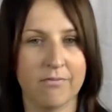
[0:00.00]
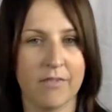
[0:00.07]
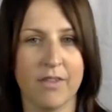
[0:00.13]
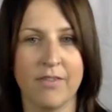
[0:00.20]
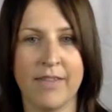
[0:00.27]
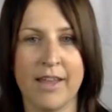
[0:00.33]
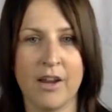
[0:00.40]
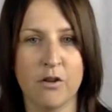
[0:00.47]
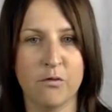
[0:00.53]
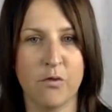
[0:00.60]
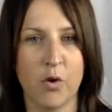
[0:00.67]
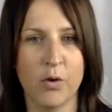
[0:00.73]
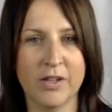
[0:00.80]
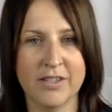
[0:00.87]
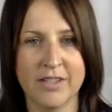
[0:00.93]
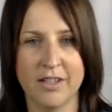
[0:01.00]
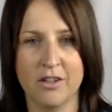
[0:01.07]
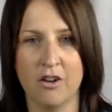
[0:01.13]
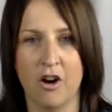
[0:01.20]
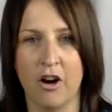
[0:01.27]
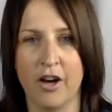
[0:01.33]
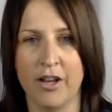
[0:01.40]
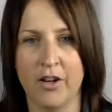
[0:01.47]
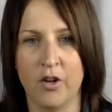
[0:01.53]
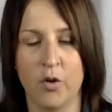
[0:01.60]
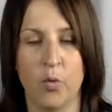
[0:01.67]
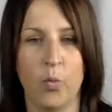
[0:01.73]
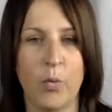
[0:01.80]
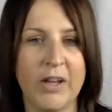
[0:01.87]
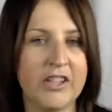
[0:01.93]
they are focusing on
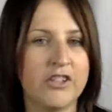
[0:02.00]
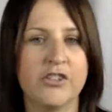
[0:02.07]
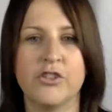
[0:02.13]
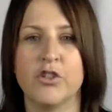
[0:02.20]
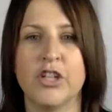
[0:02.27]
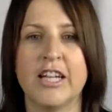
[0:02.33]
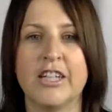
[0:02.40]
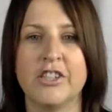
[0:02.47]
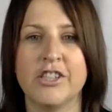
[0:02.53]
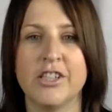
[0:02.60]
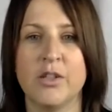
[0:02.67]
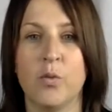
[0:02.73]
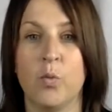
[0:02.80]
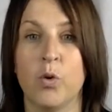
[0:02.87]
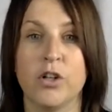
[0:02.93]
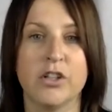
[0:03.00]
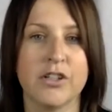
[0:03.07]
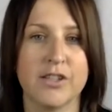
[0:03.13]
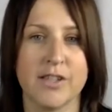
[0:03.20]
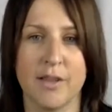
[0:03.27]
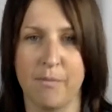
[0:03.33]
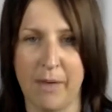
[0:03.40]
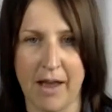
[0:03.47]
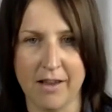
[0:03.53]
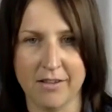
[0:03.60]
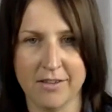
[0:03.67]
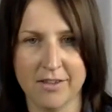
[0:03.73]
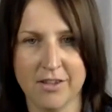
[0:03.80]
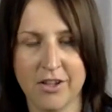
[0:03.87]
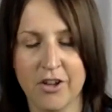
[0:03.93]
which strategy works the
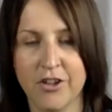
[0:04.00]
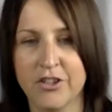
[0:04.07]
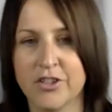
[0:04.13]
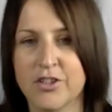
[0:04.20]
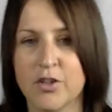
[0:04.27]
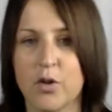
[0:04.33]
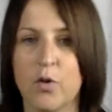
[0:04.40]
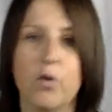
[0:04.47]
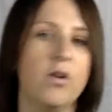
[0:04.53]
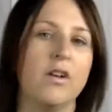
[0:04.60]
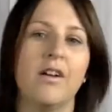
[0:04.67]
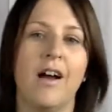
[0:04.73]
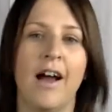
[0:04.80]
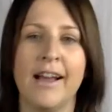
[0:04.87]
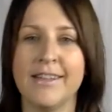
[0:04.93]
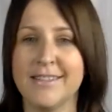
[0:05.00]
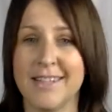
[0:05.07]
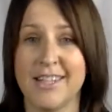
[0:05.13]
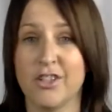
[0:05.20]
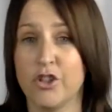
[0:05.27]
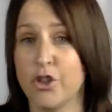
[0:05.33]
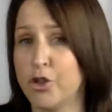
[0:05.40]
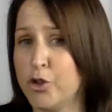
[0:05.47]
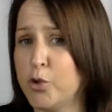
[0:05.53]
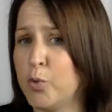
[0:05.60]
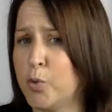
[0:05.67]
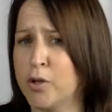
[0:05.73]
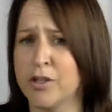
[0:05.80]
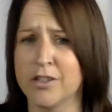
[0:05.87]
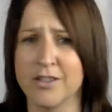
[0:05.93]
best. So I say 2
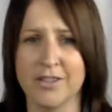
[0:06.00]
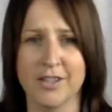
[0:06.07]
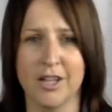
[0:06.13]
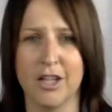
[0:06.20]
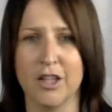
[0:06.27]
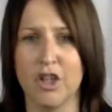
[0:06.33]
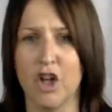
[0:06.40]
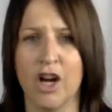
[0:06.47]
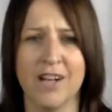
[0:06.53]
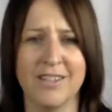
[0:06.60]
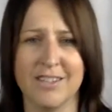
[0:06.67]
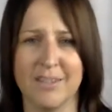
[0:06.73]
words a lot